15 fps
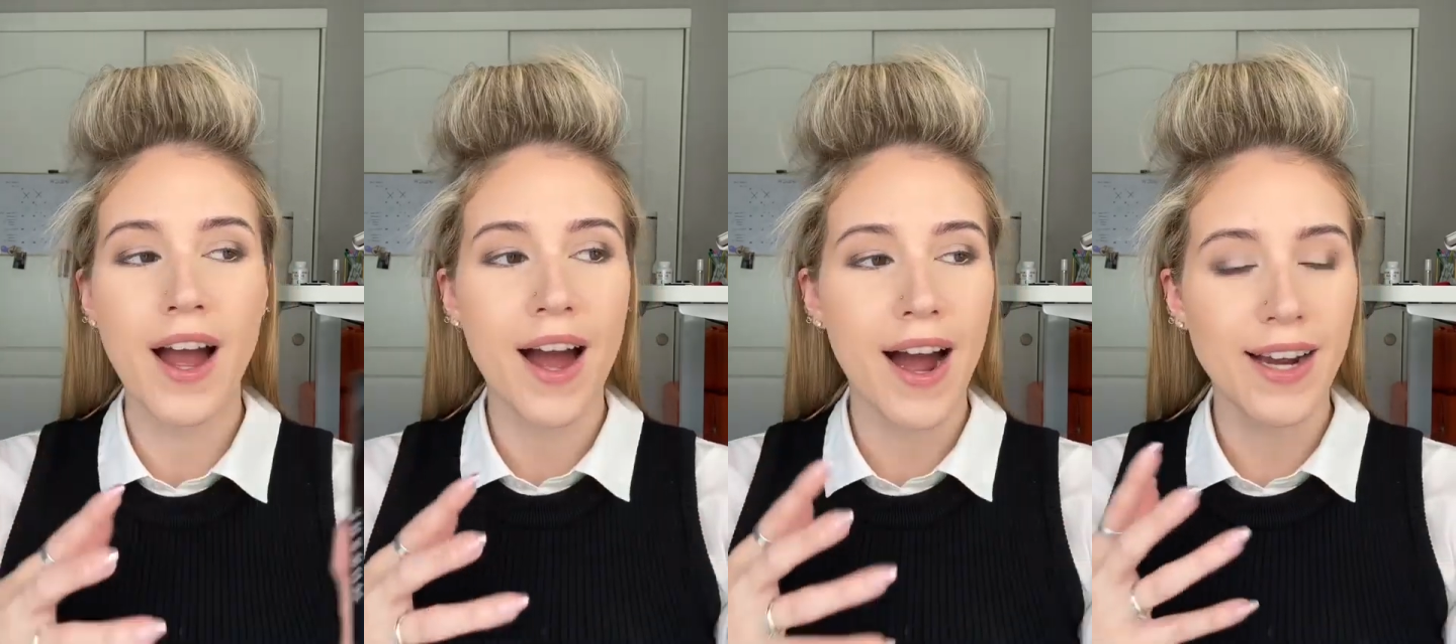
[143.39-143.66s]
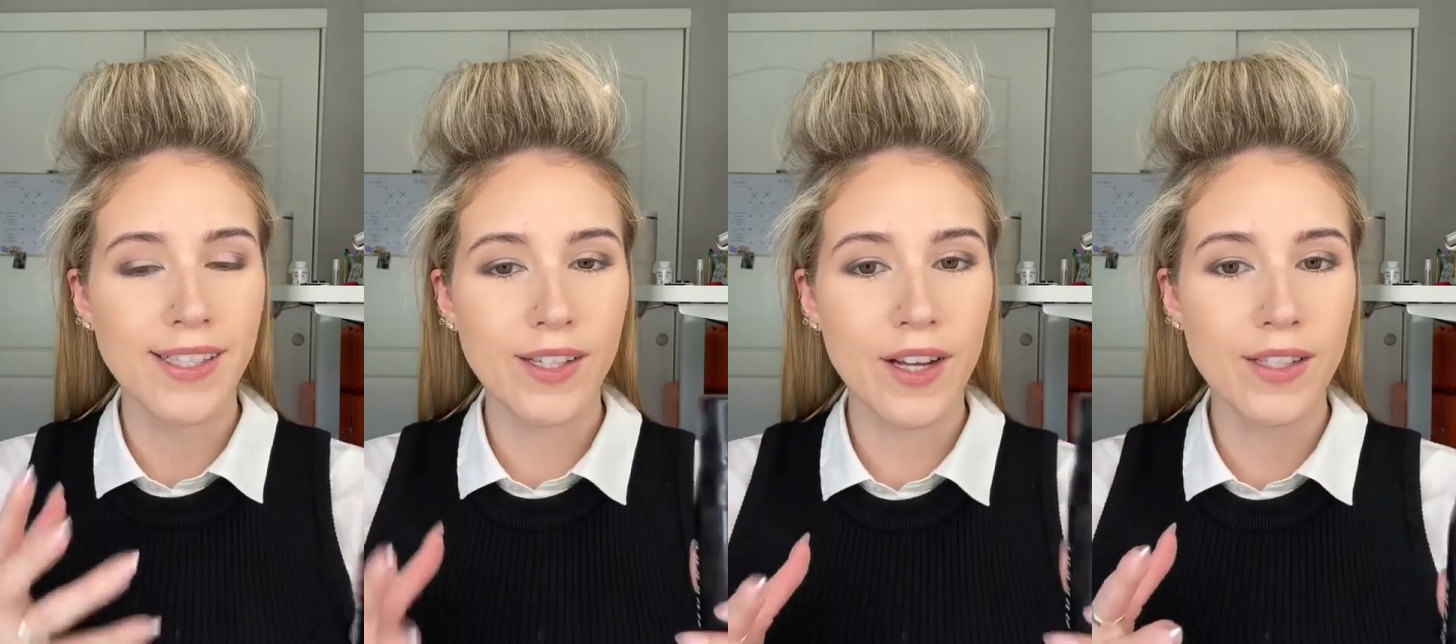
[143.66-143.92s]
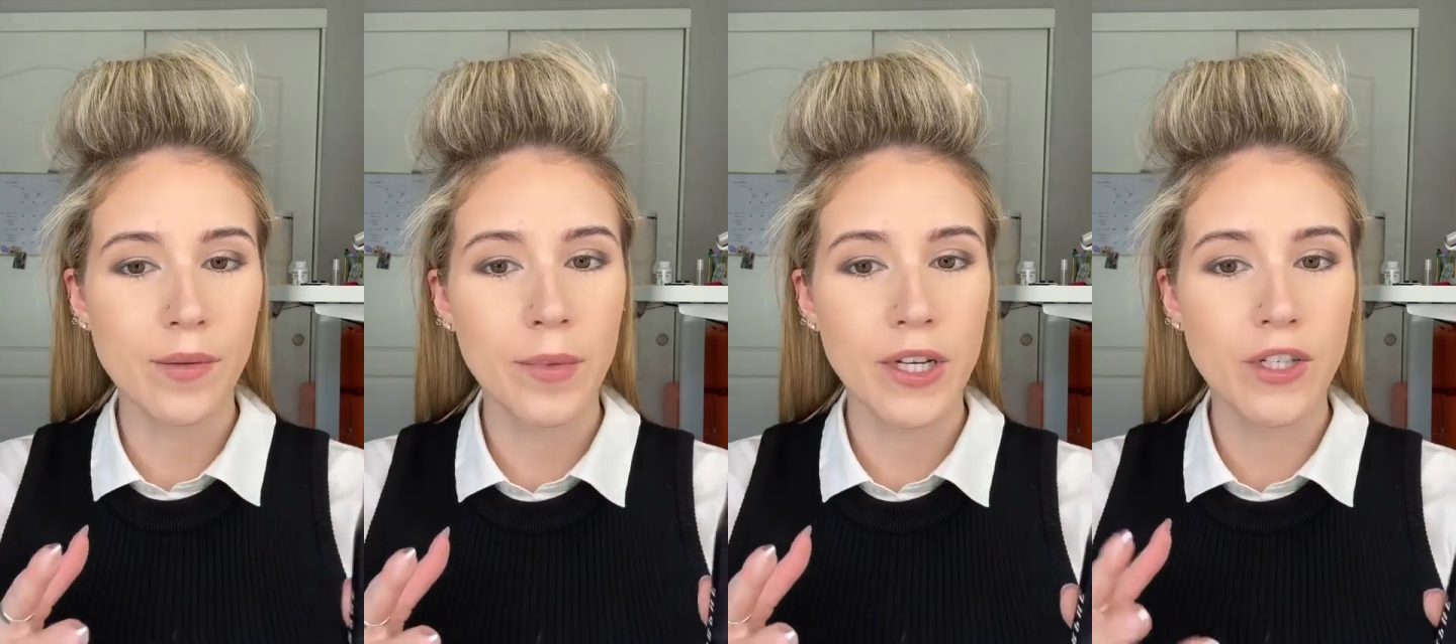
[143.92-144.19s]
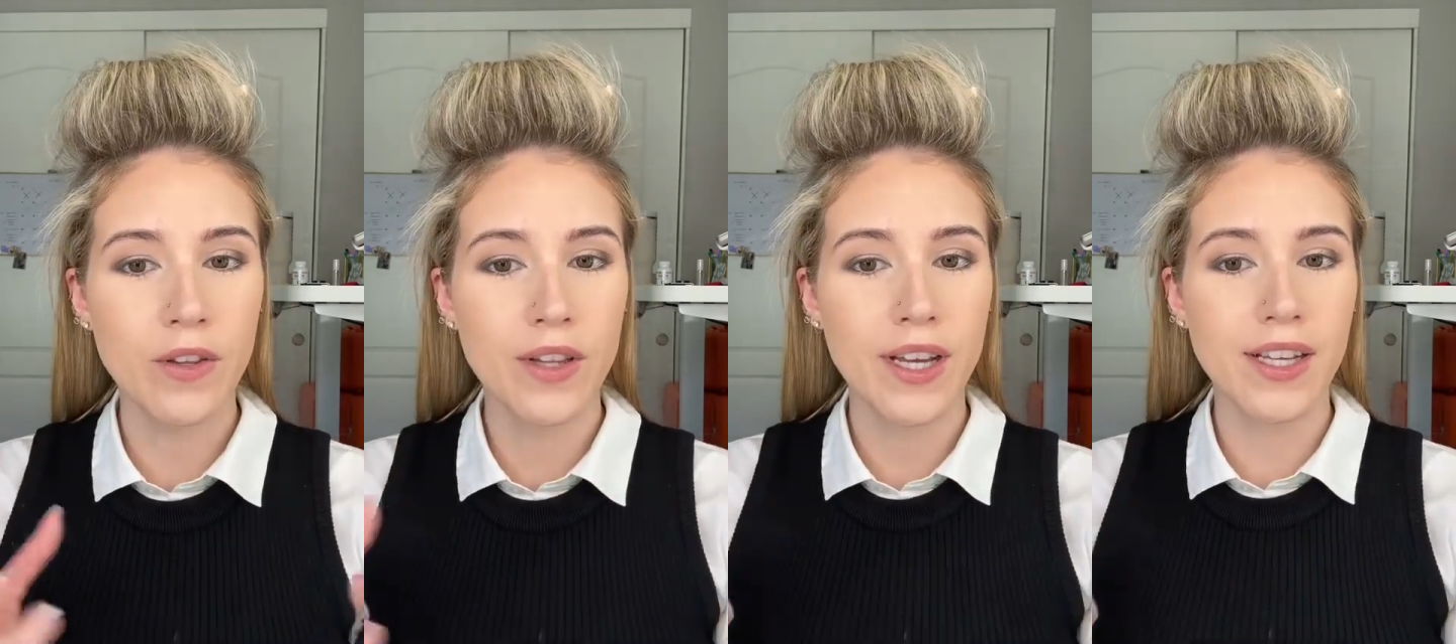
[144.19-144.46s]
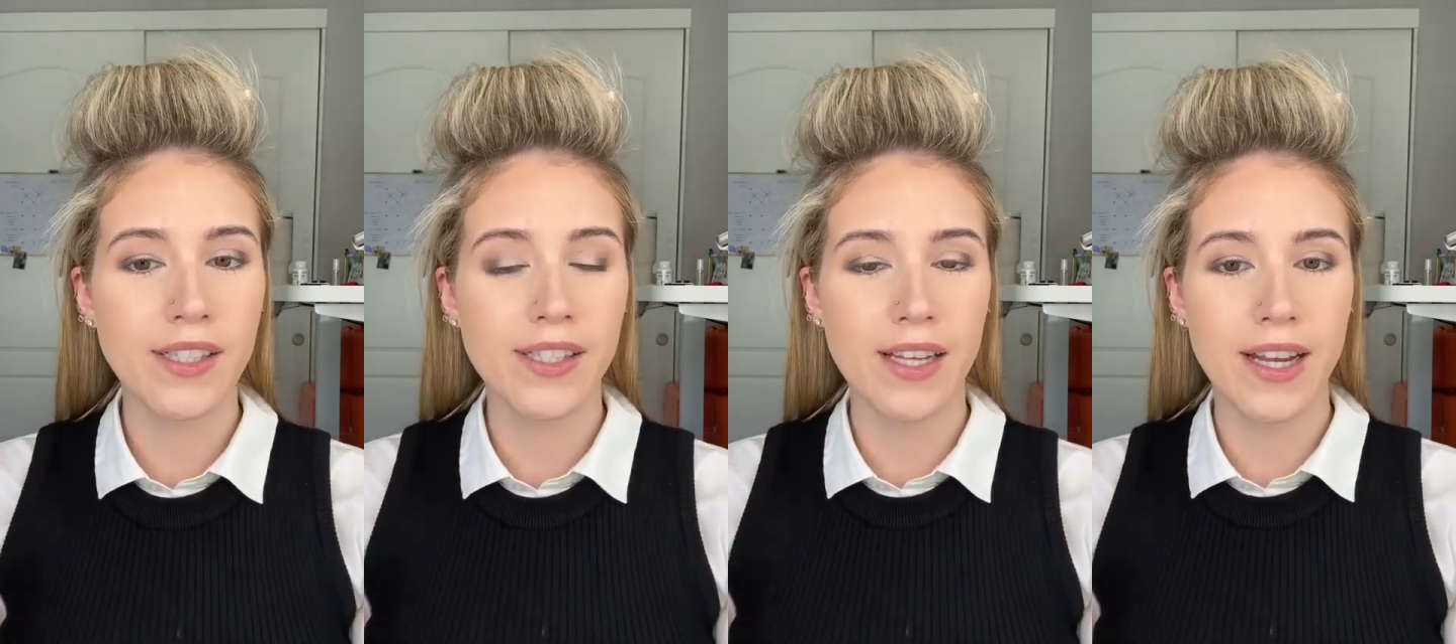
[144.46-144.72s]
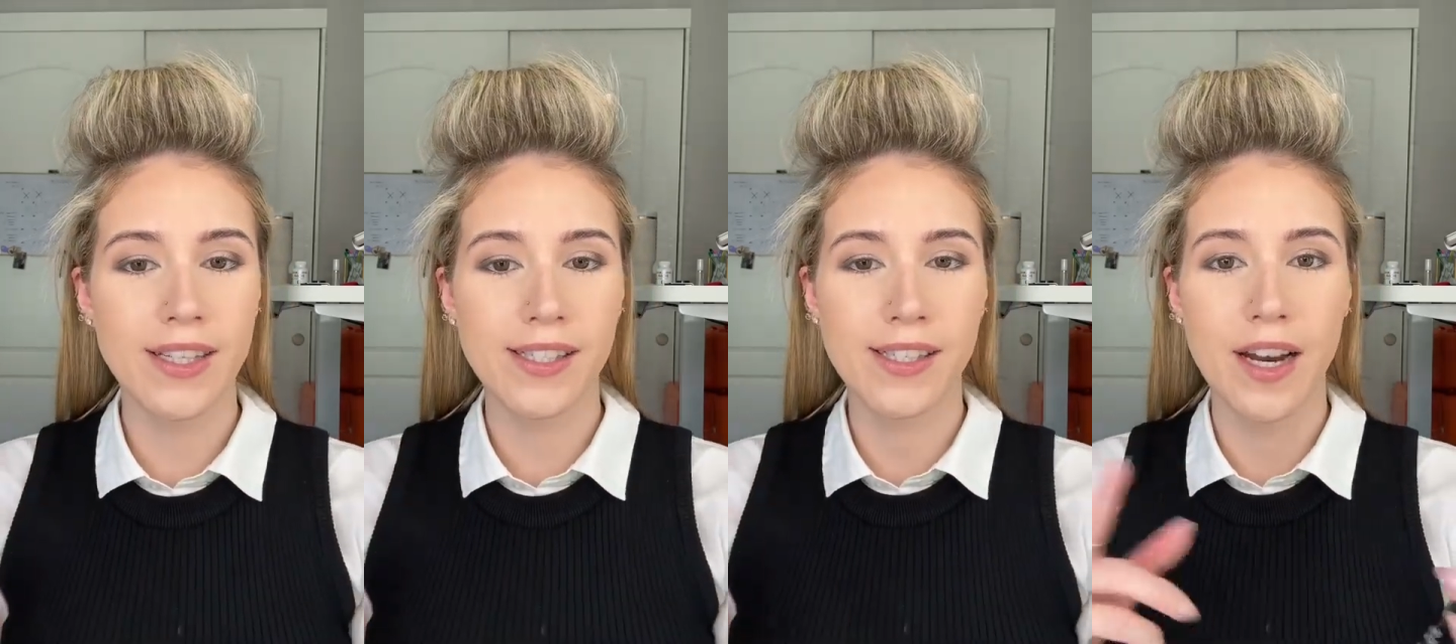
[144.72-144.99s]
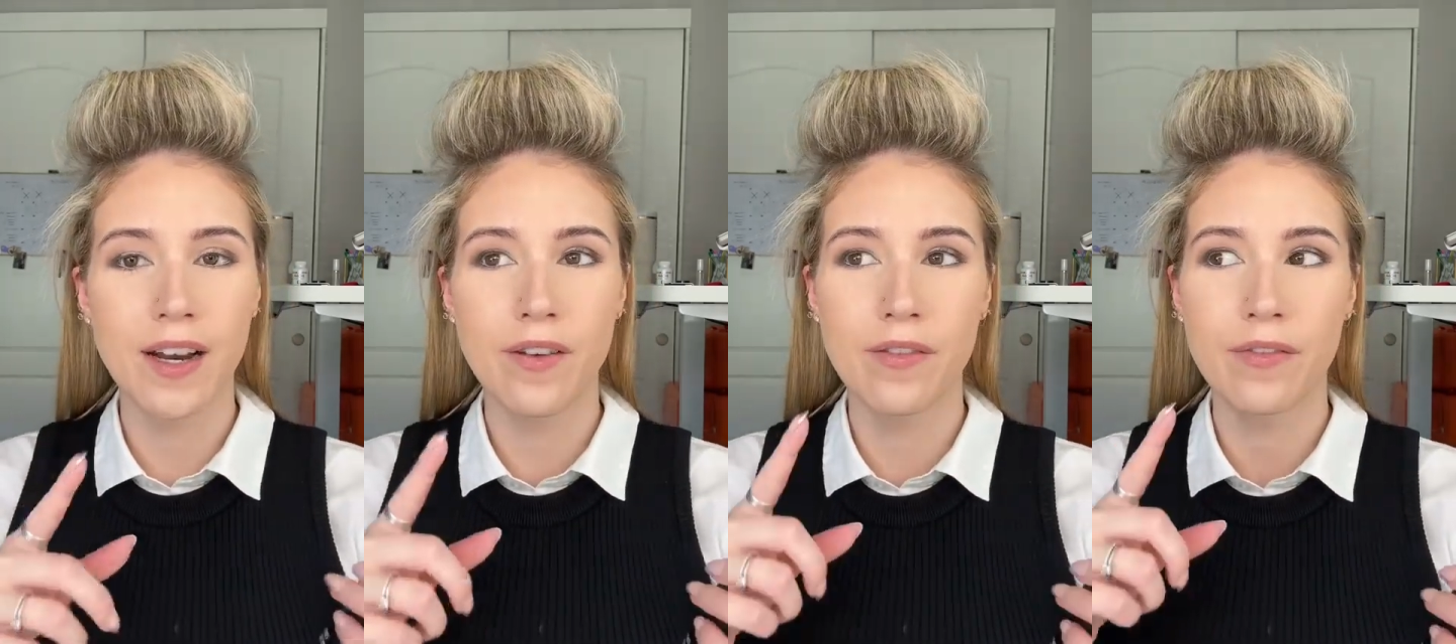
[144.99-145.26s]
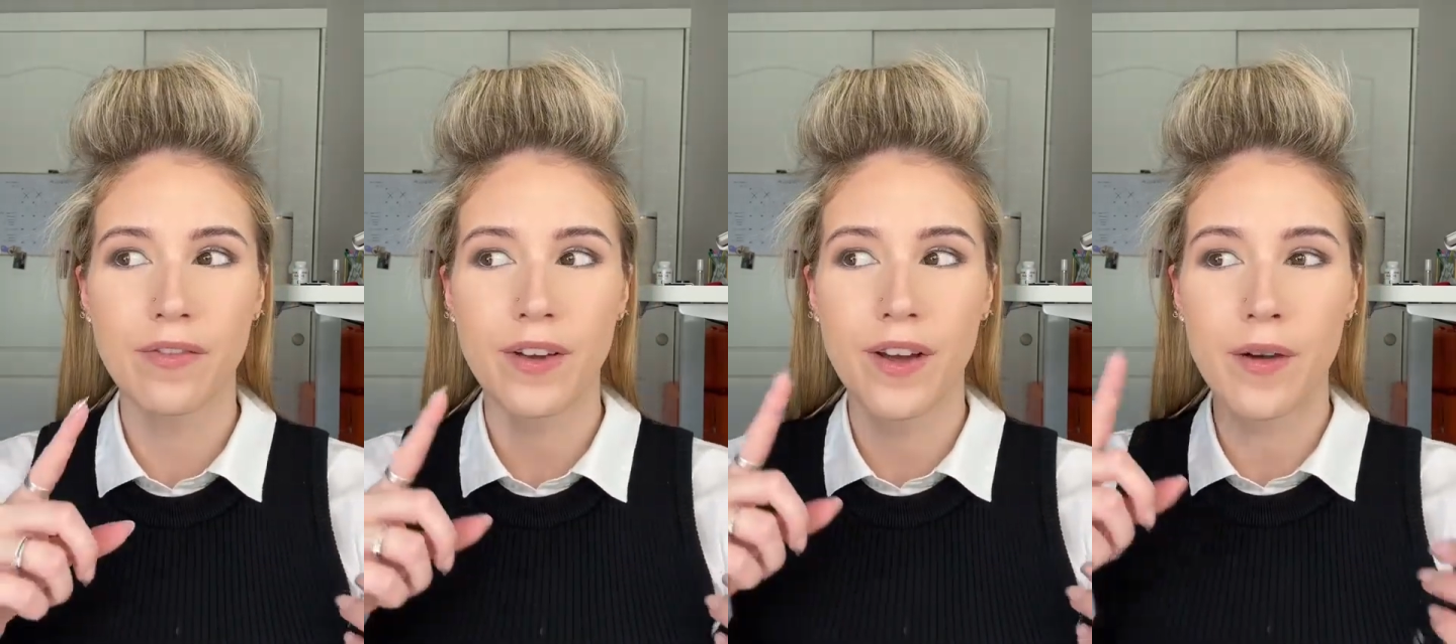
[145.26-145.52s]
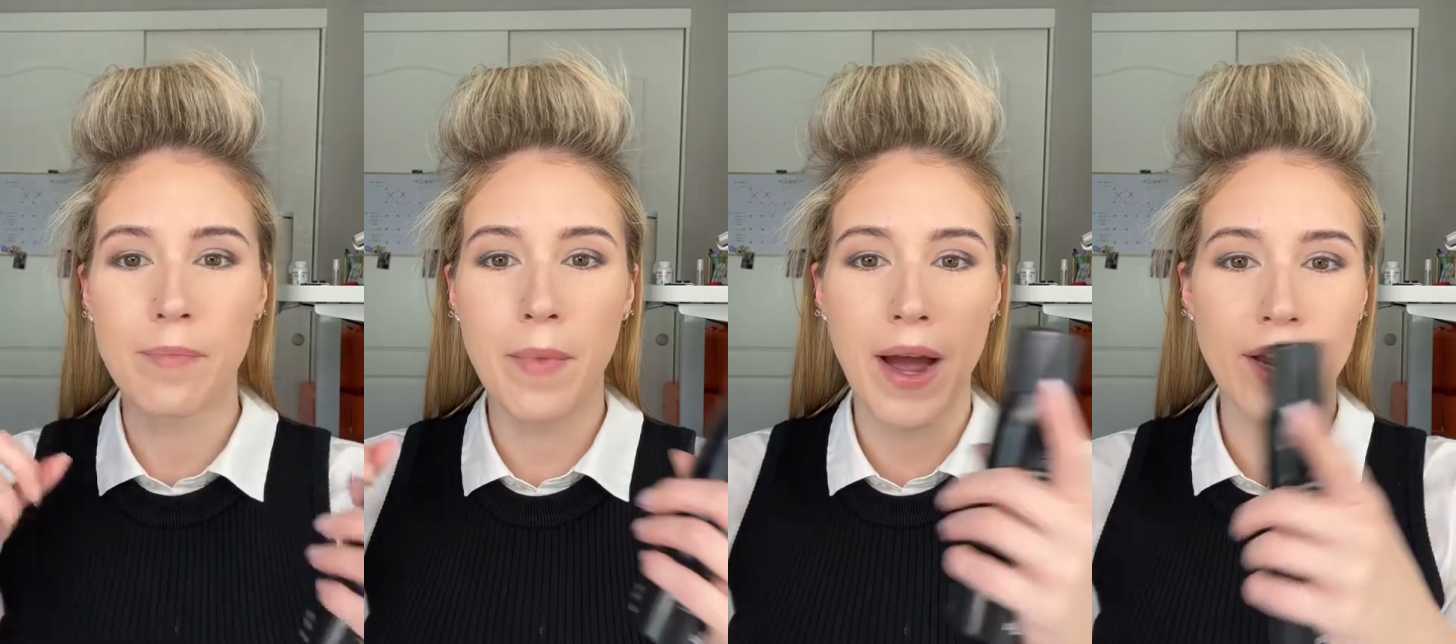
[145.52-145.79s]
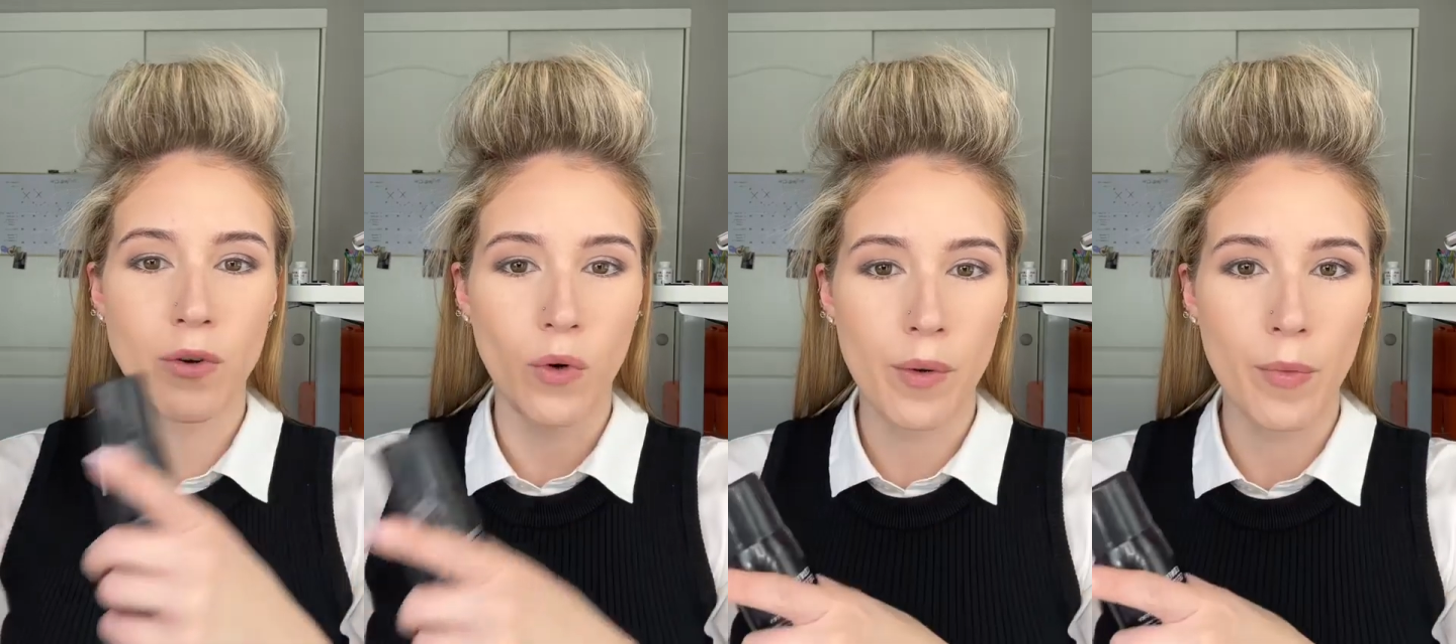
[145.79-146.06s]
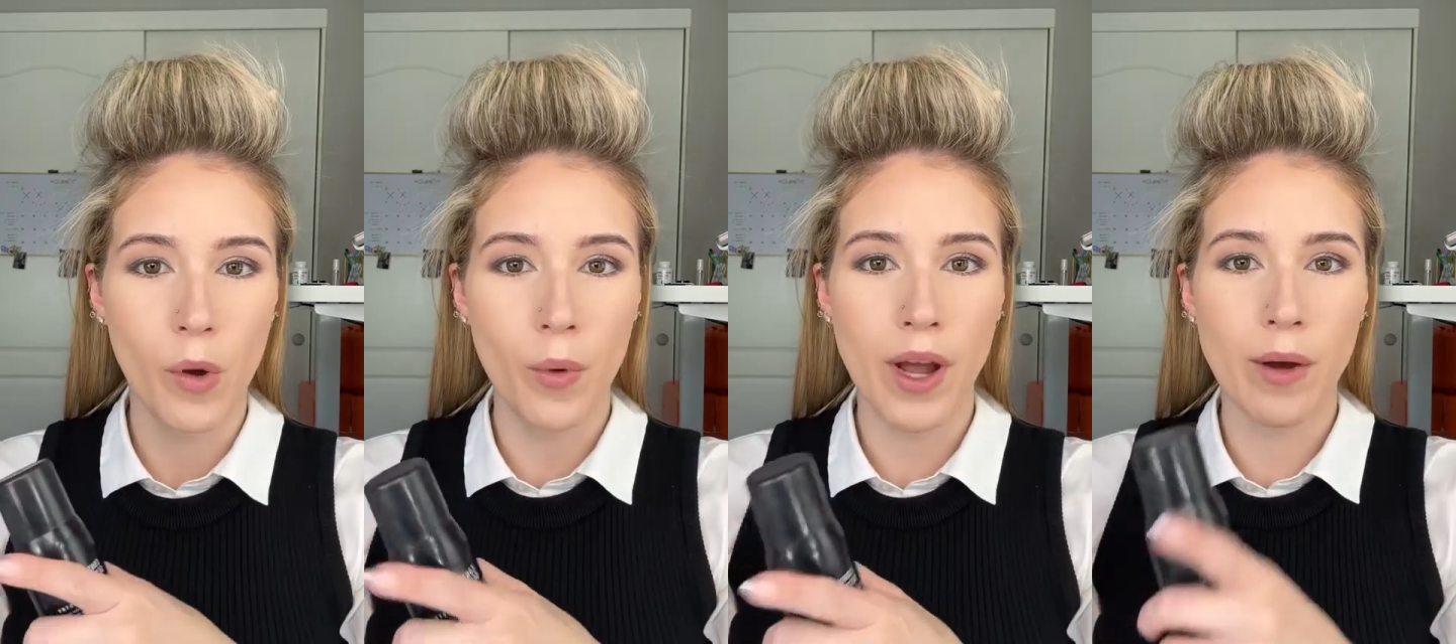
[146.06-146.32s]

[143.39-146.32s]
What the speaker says: I saw somebody do this instead of my normal way,